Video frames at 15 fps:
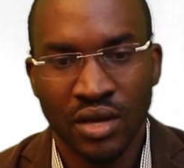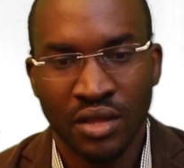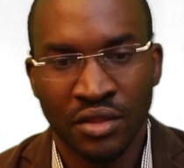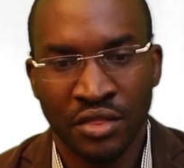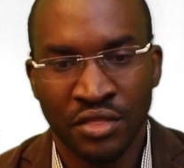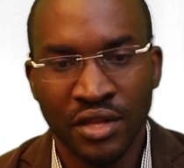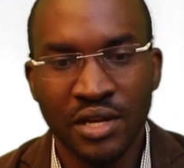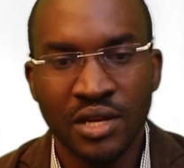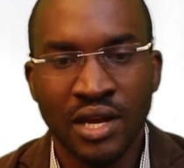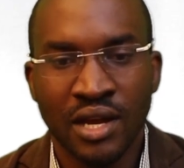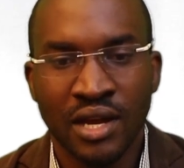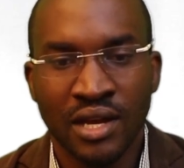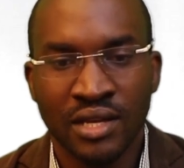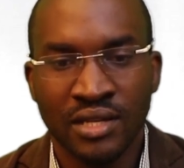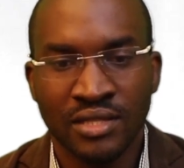The
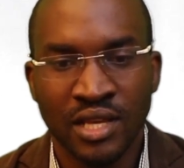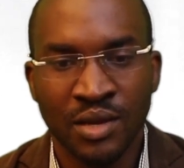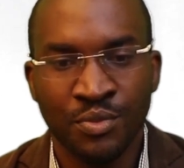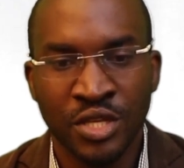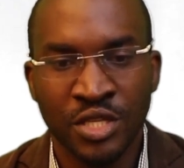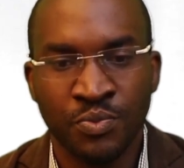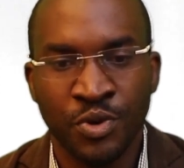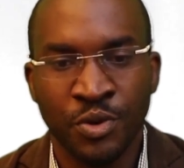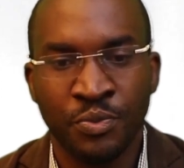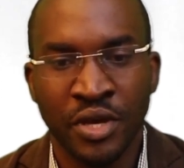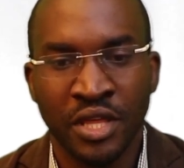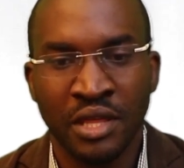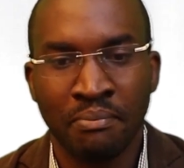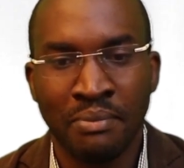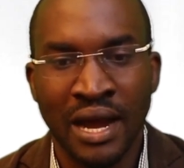third step is
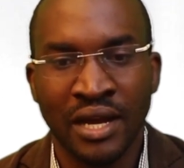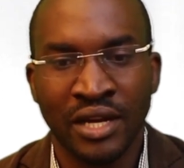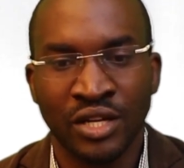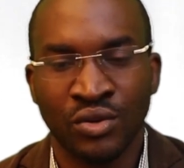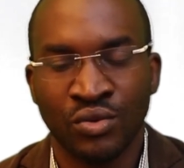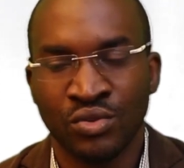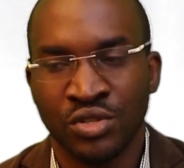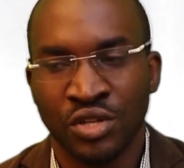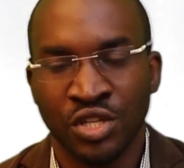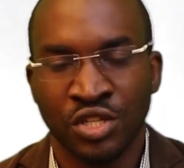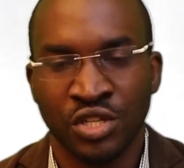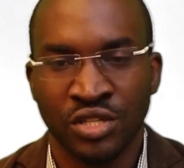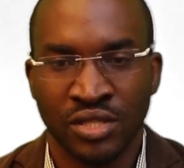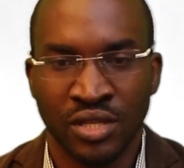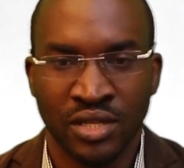prepare the bank
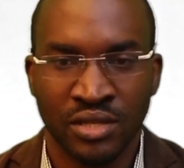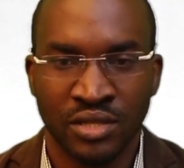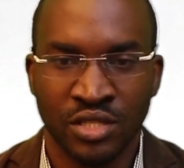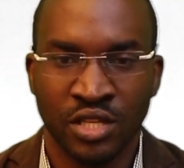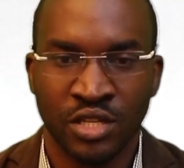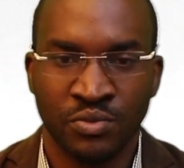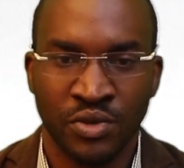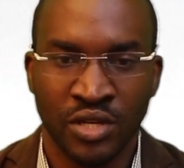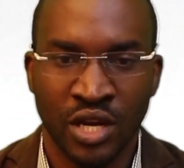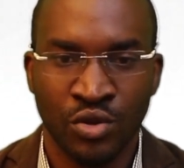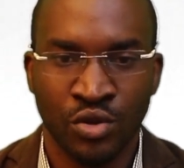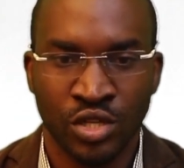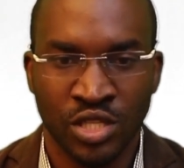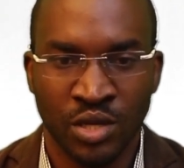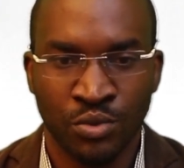reconciliation statement. Now
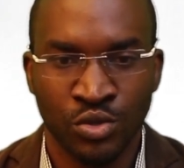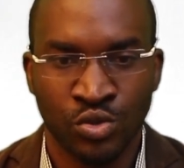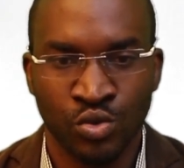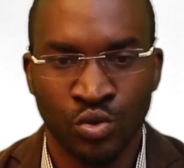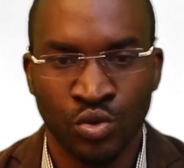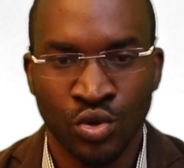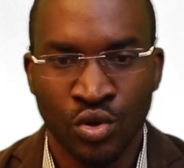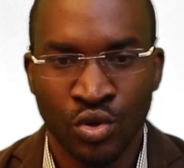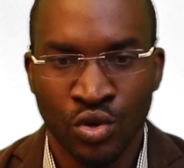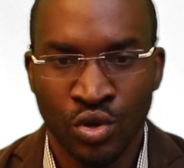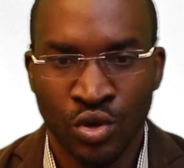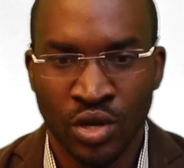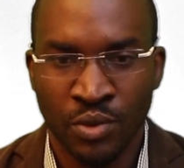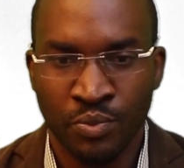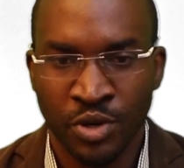you are supposed to
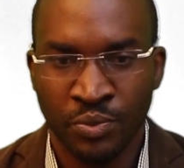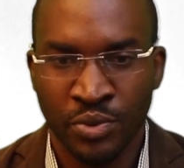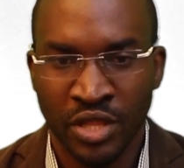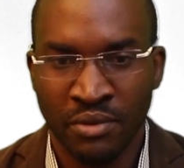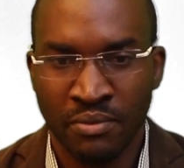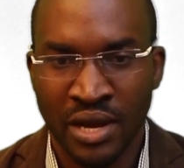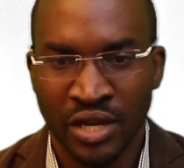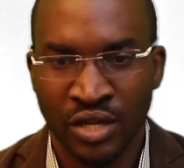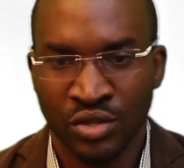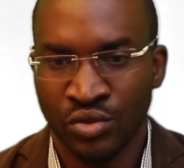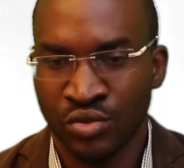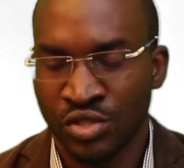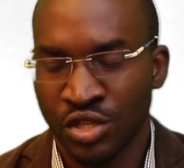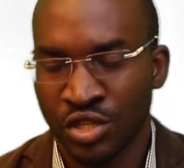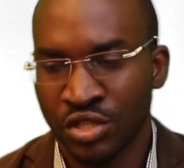prepare the bank
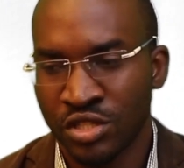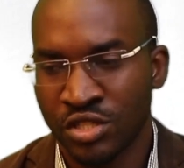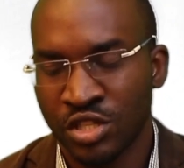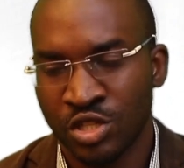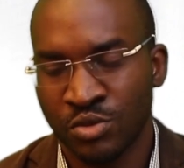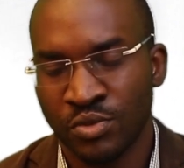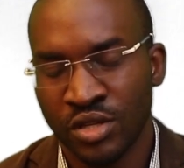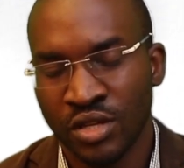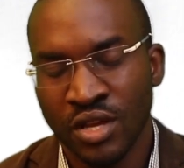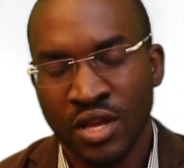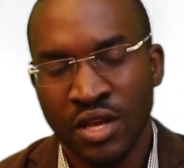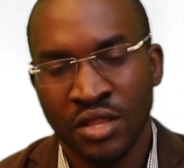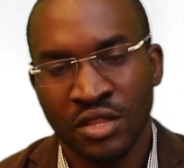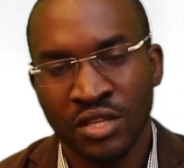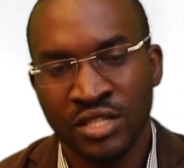reconciliation statement.
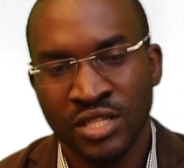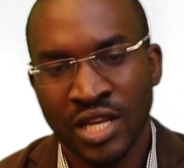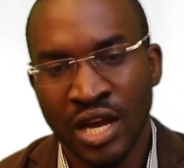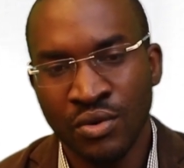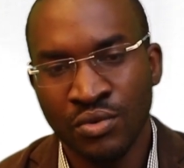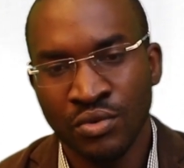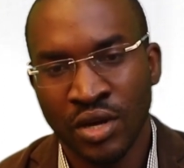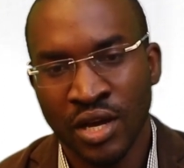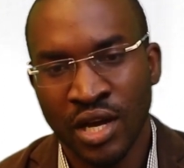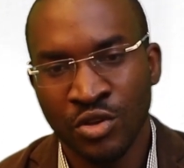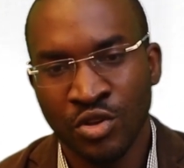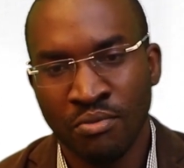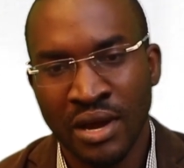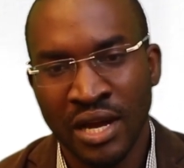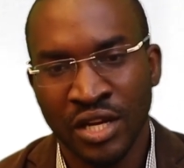This is how
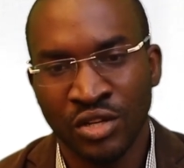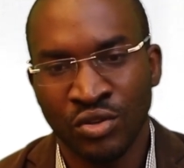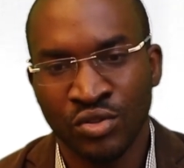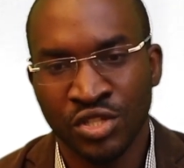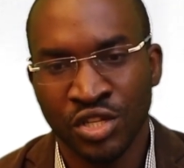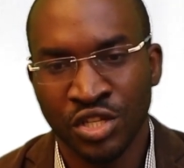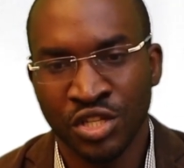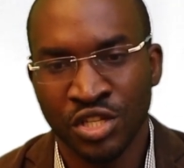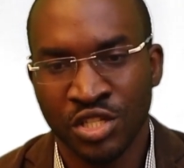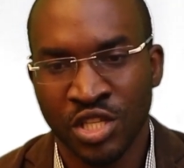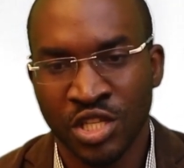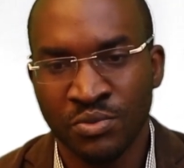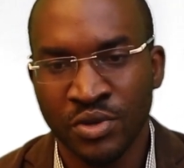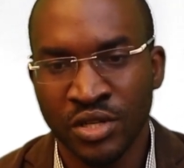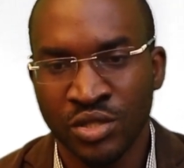your bank reconciliation
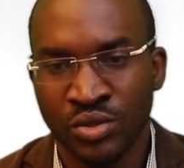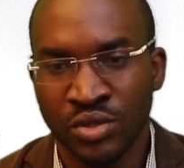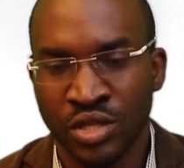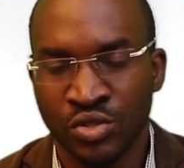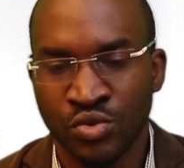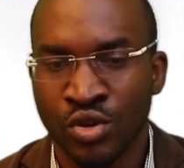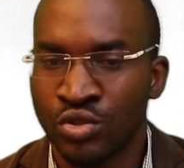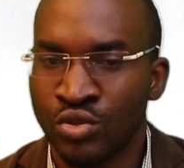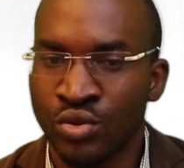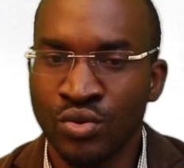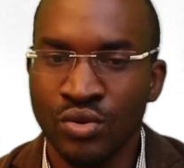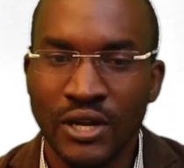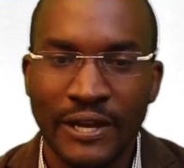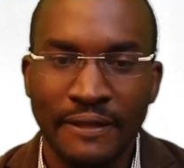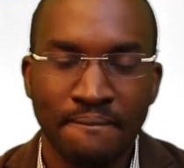statement is going to
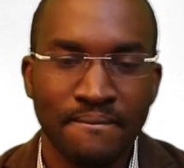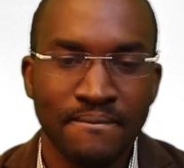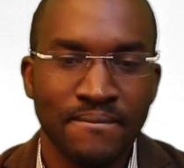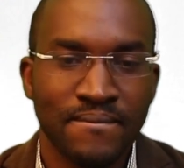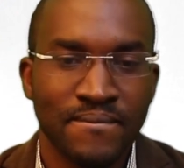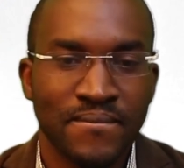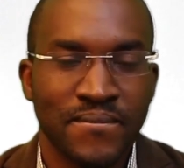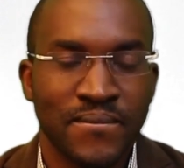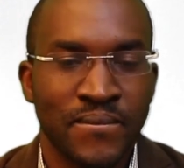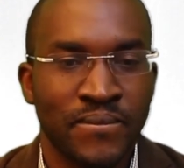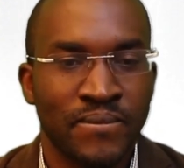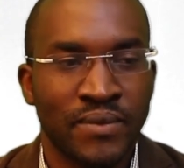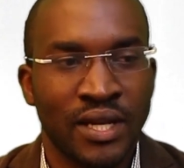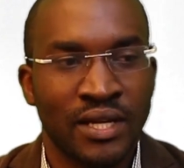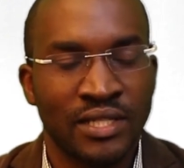look.
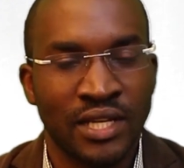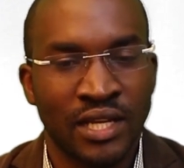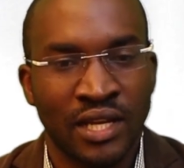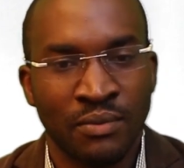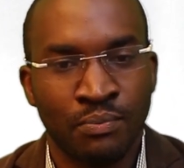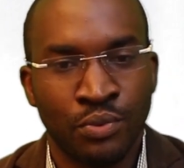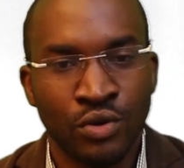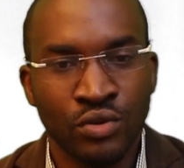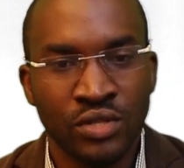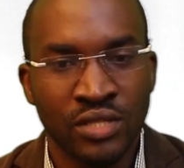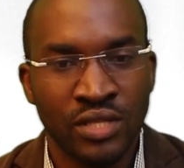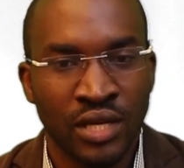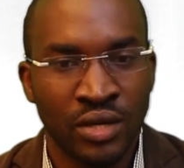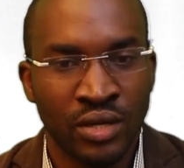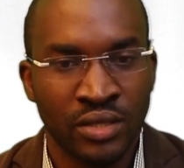Take a
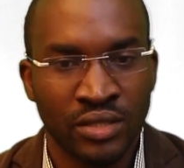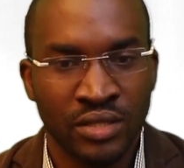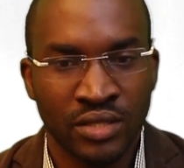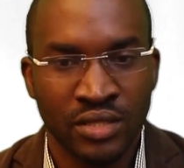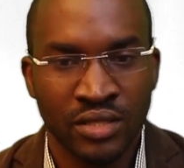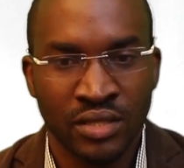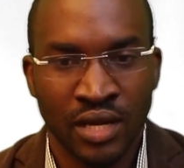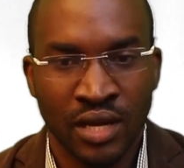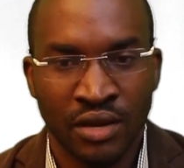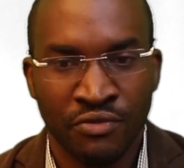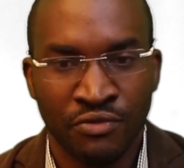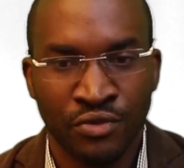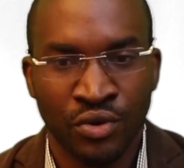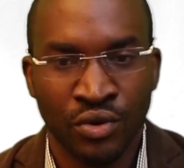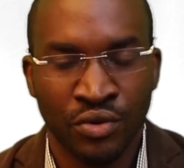pause and
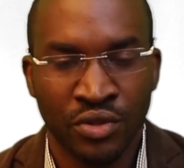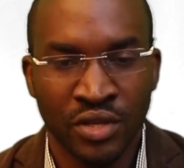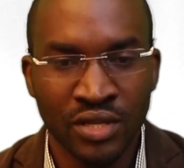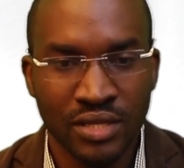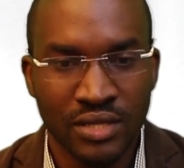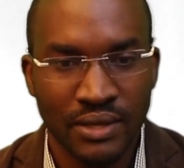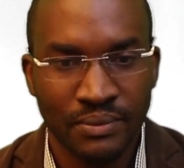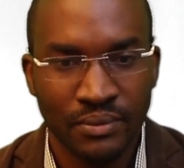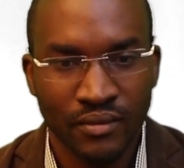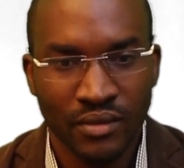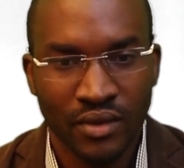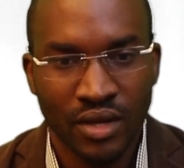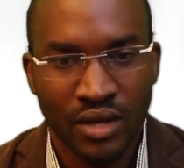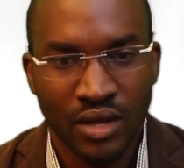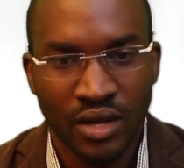follow this.
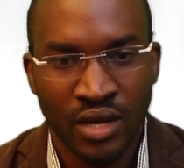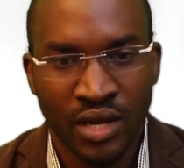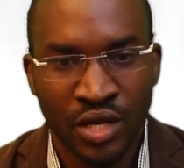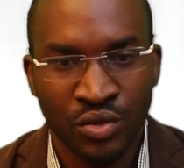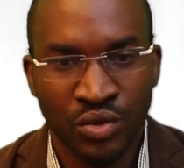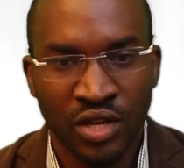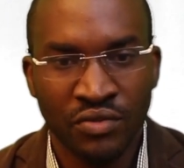You'll